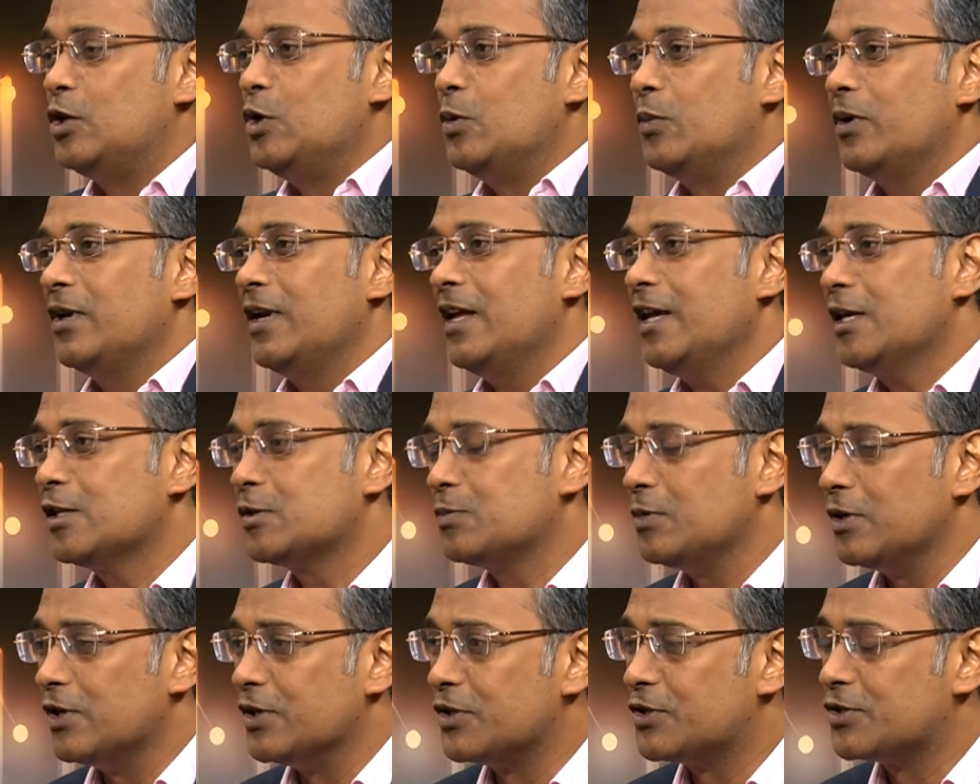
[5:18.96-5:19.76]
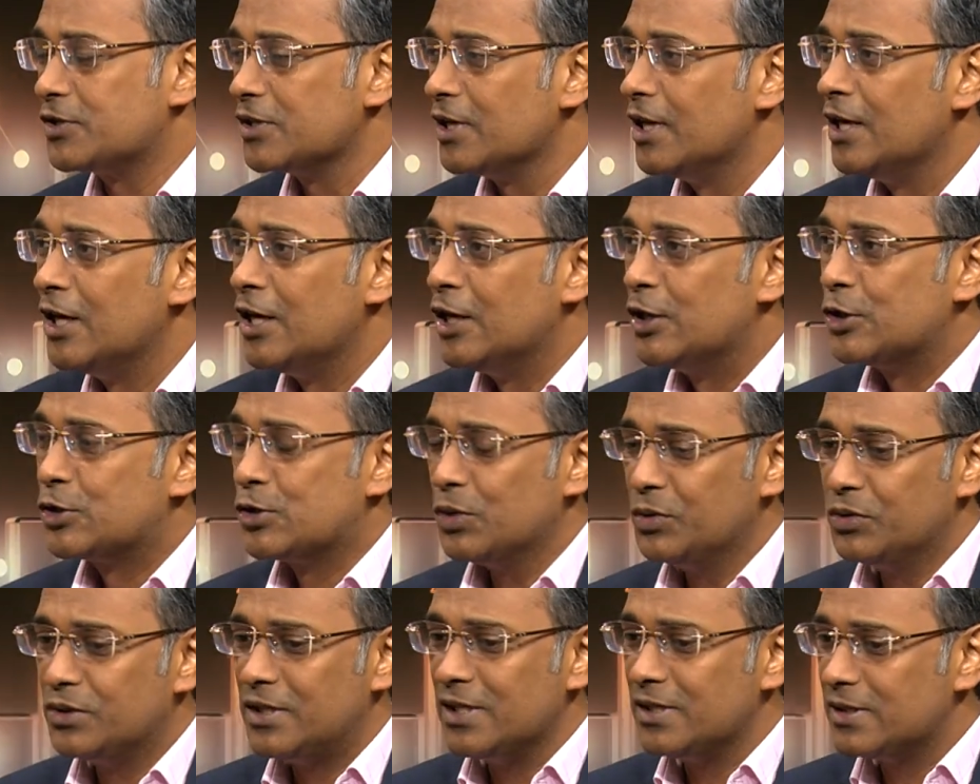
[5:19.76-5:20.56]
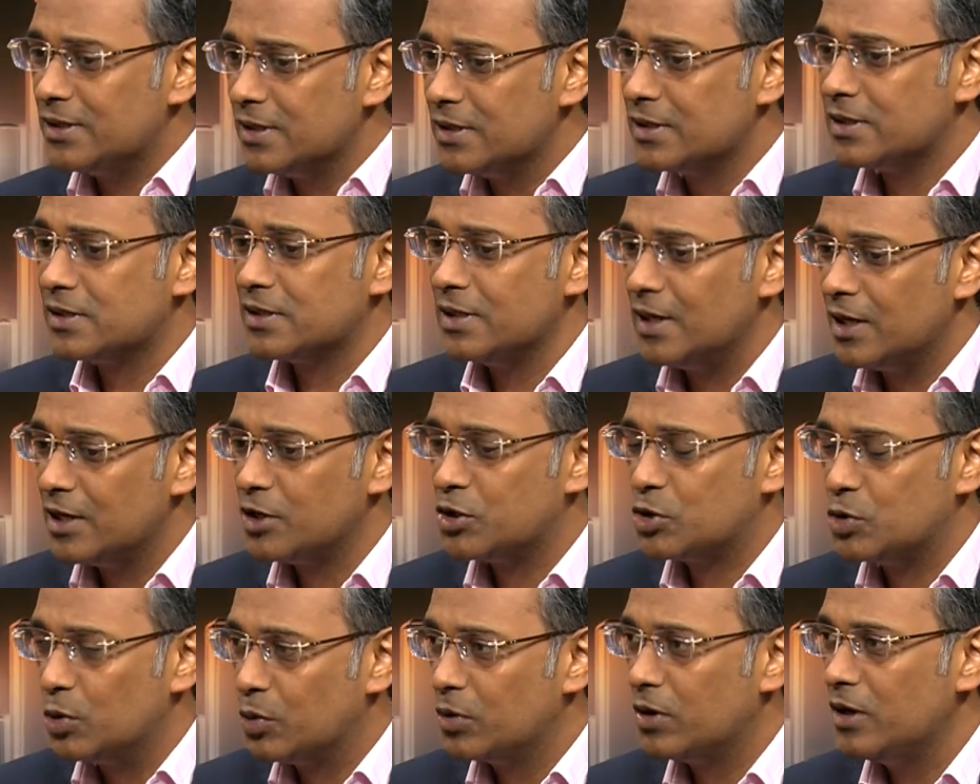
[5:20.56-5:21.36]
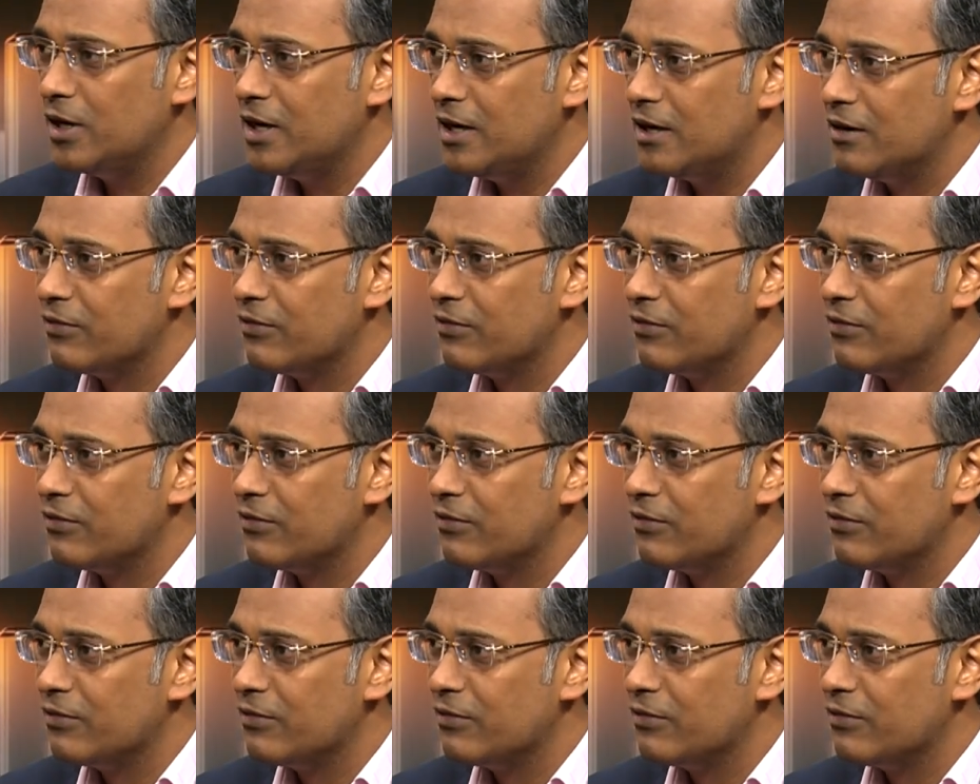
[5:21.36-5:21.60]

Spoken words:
human experts. So this is a totally